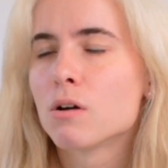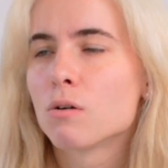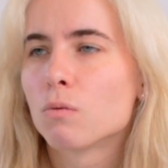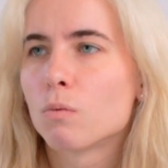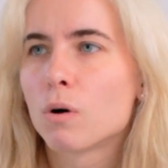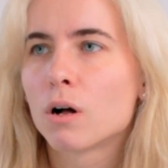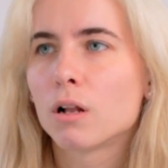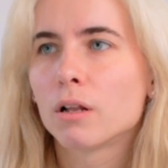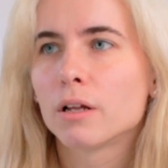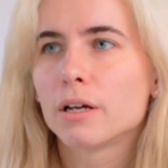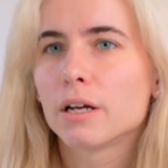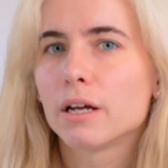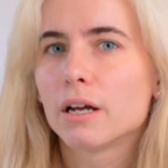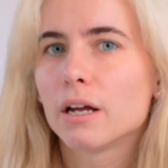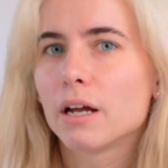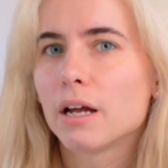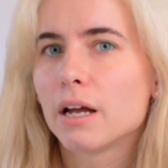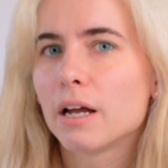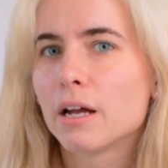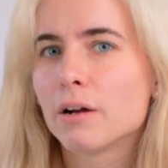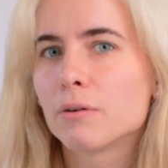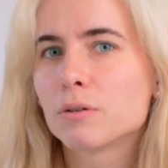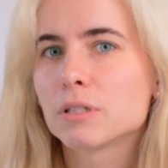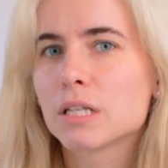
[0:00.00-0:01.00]
Well,
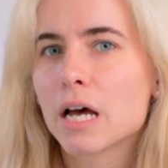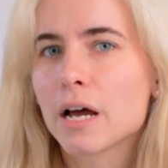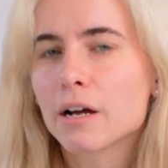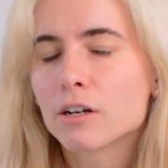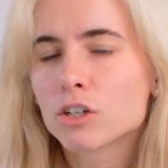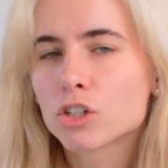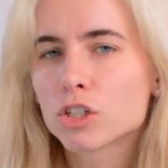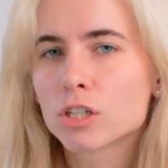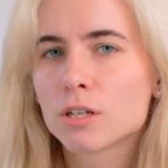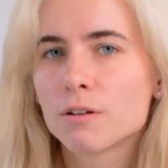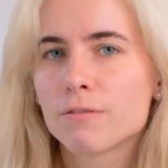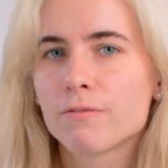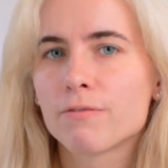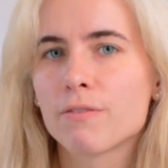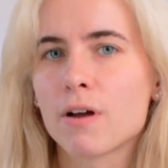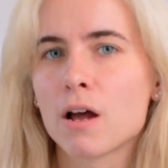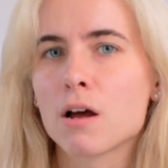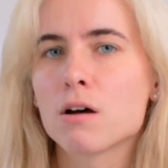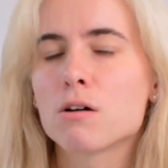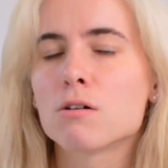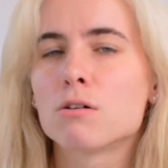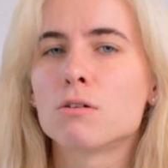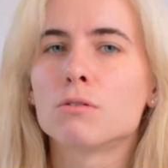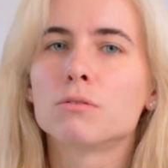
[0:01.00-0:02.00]
it was actually
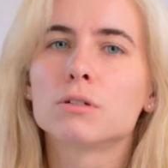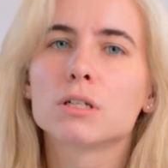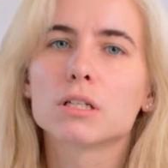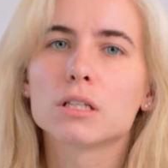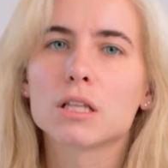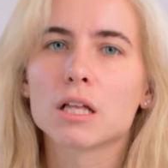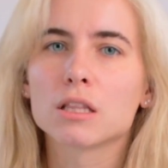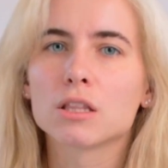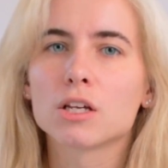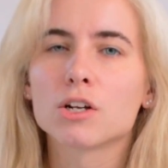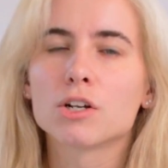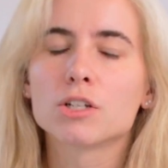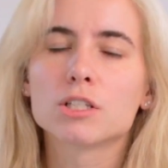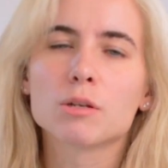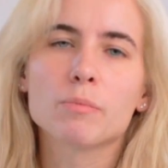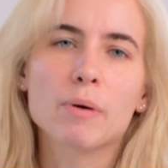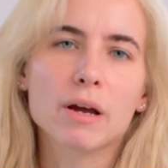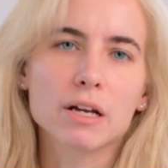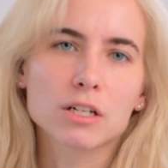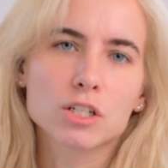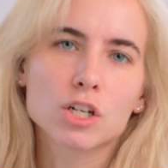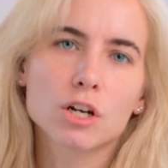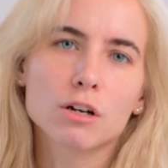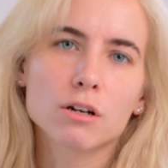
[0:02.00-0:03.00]
found that there's a
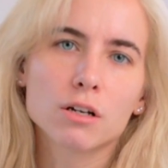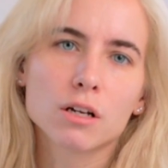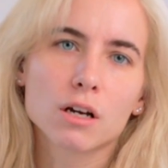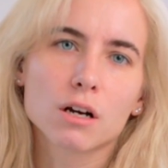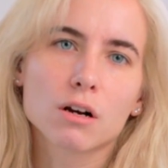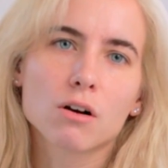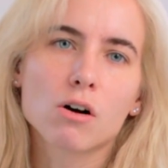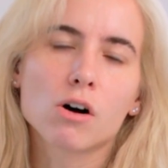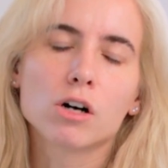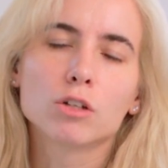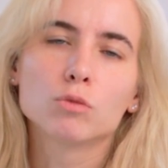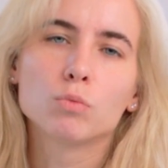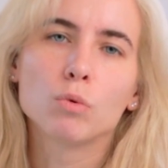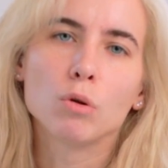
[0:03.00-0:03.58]
bacteria called